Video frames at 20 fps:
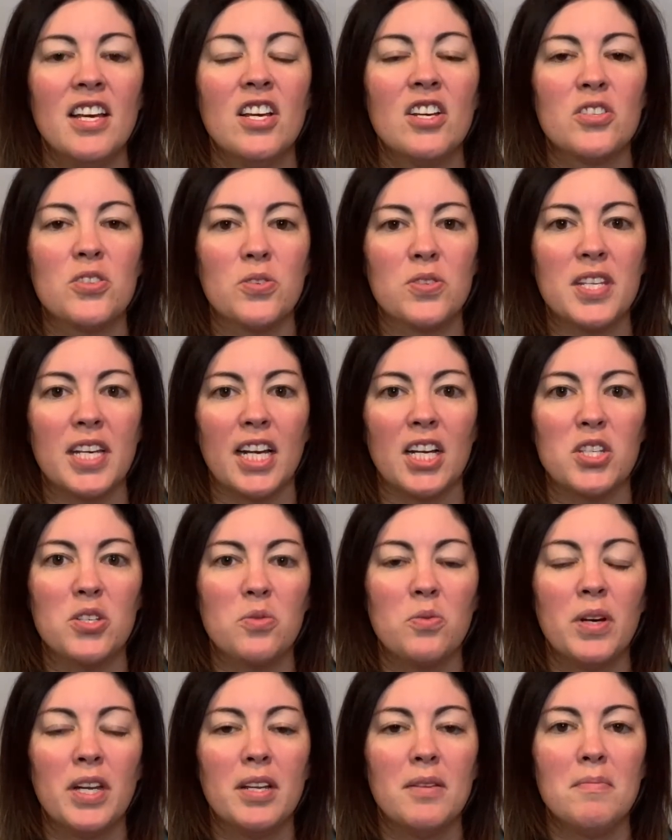So it's like a
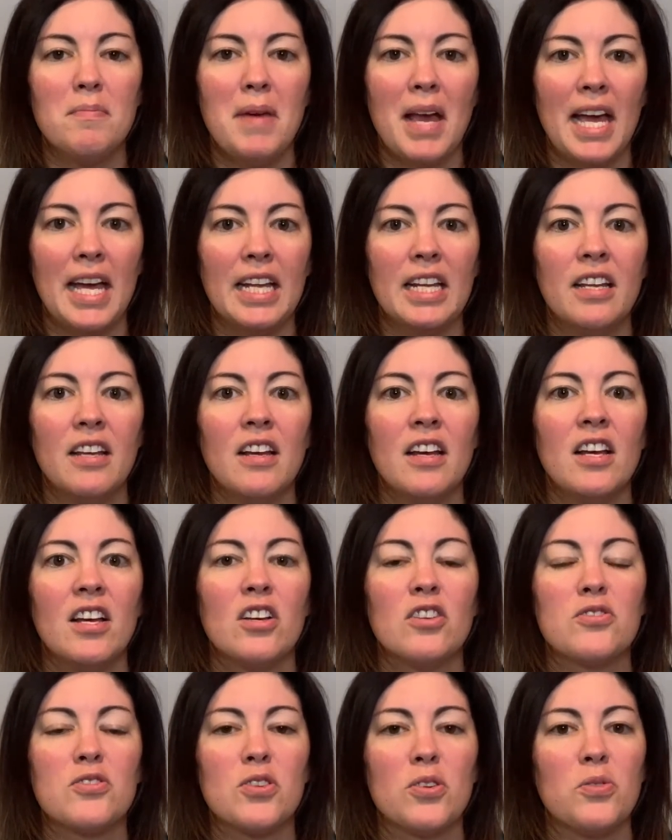twin bed.
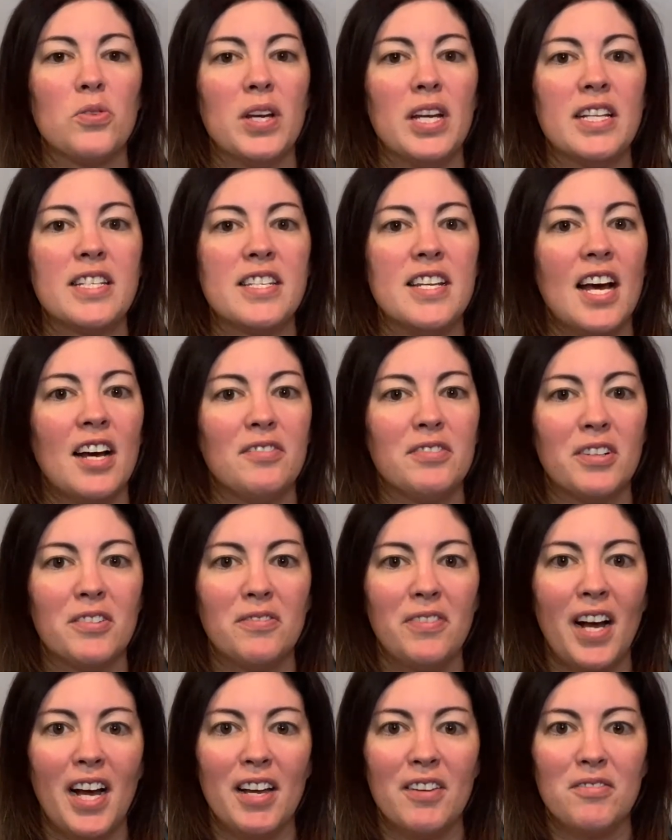So it's not for
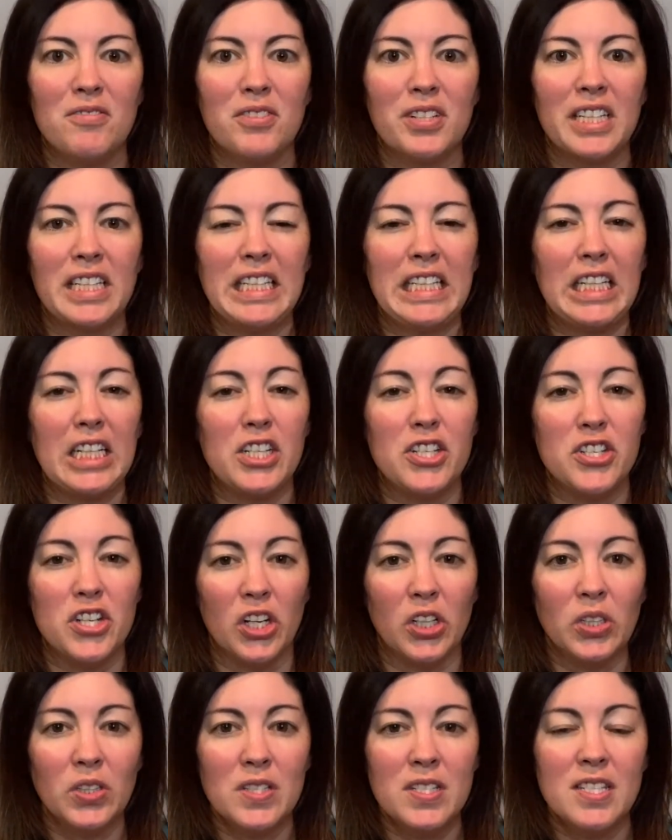5 really
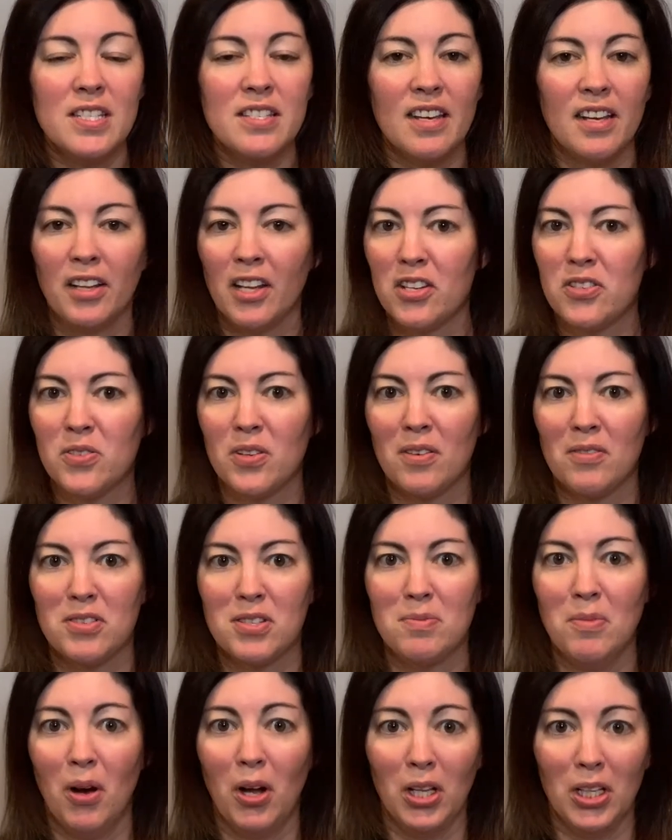adults, unless you have
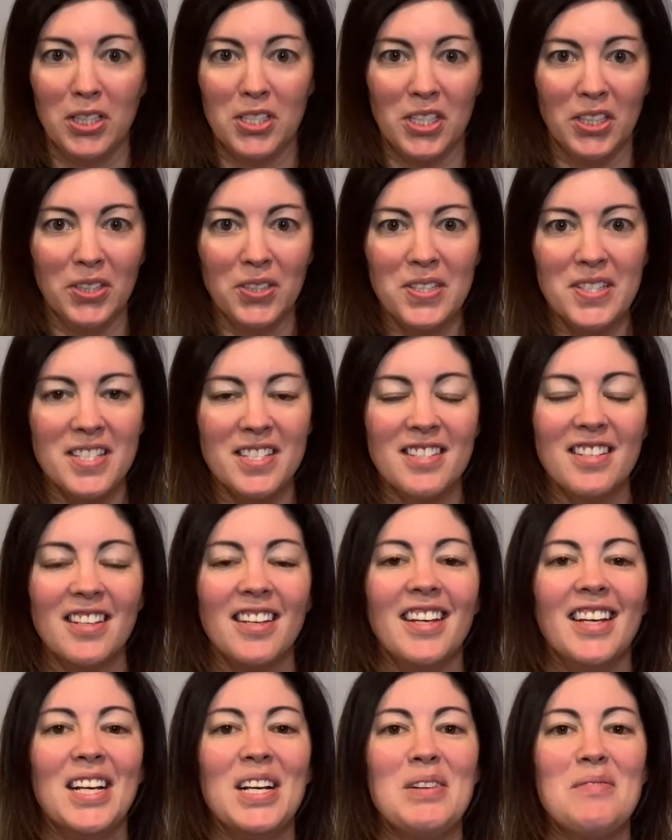small adults.
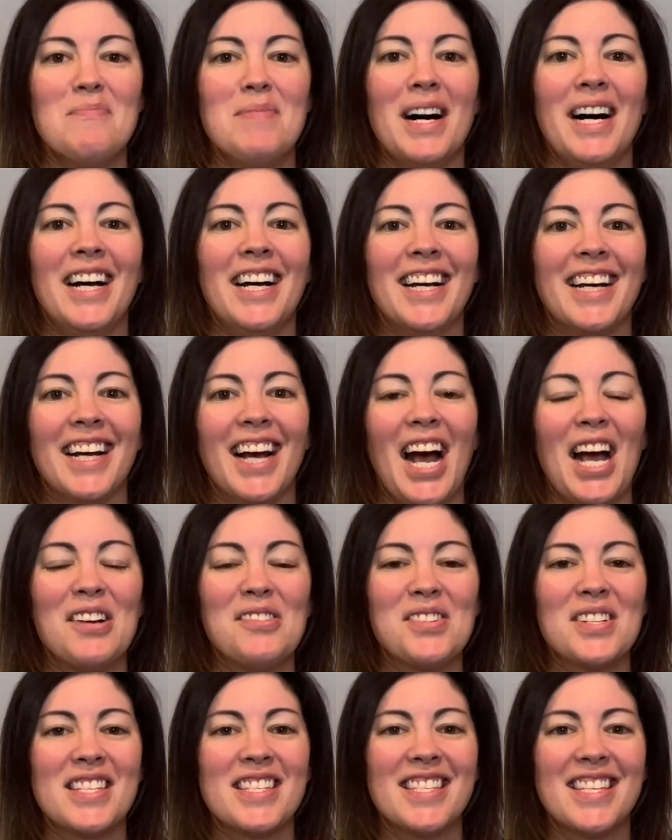But I
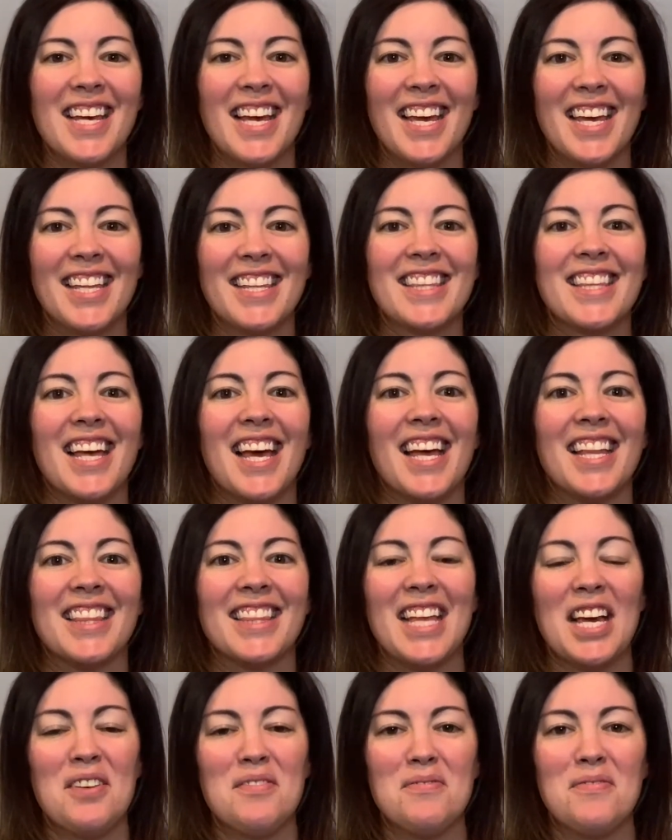would say that
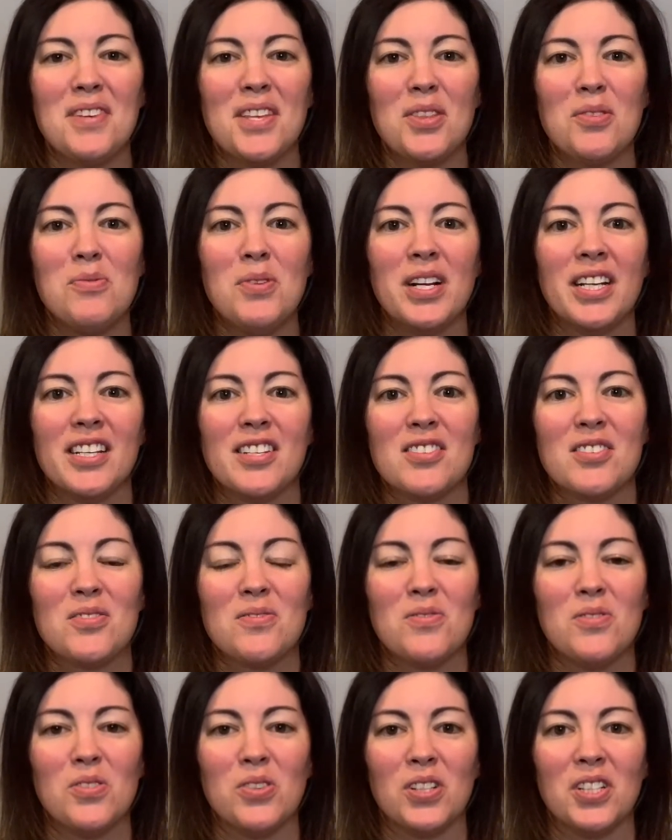5th one is
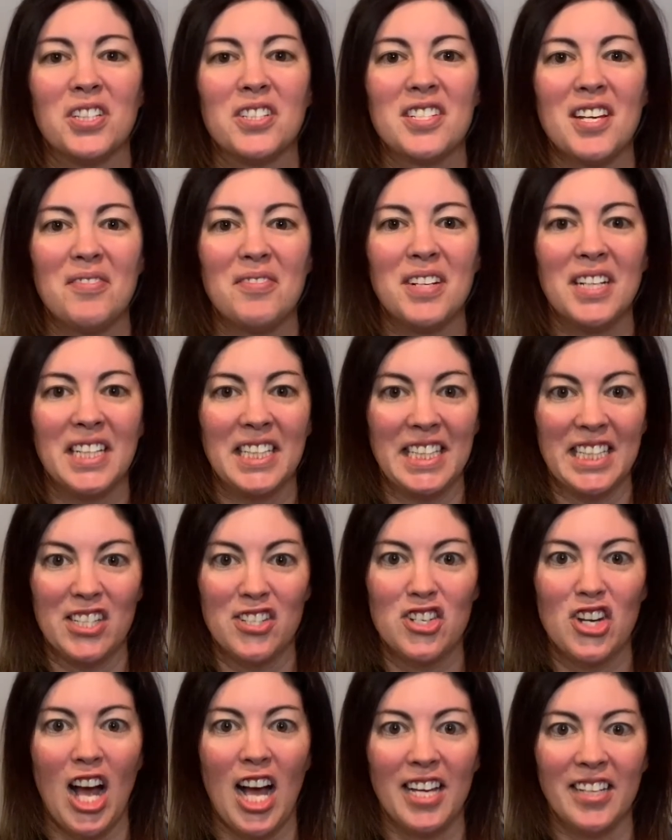for definitely a
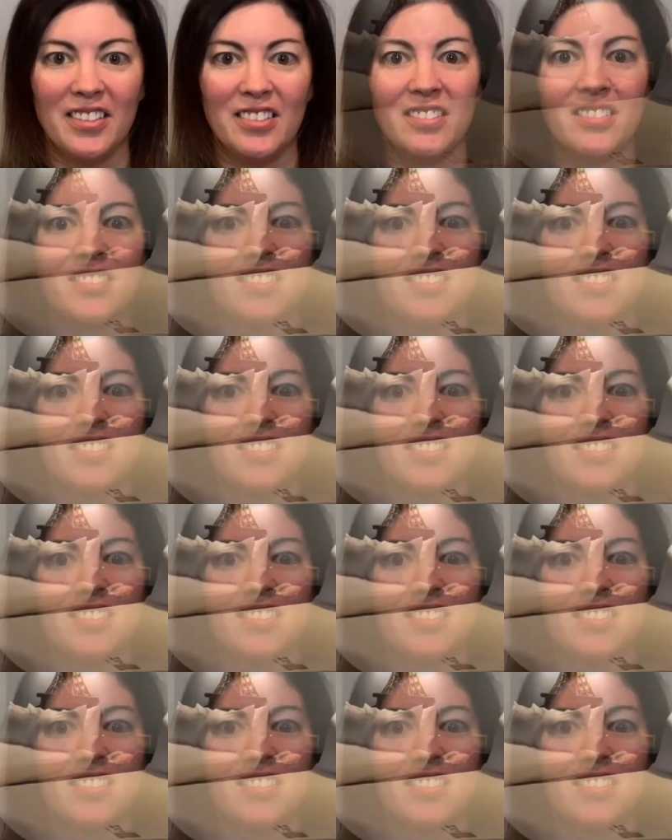child.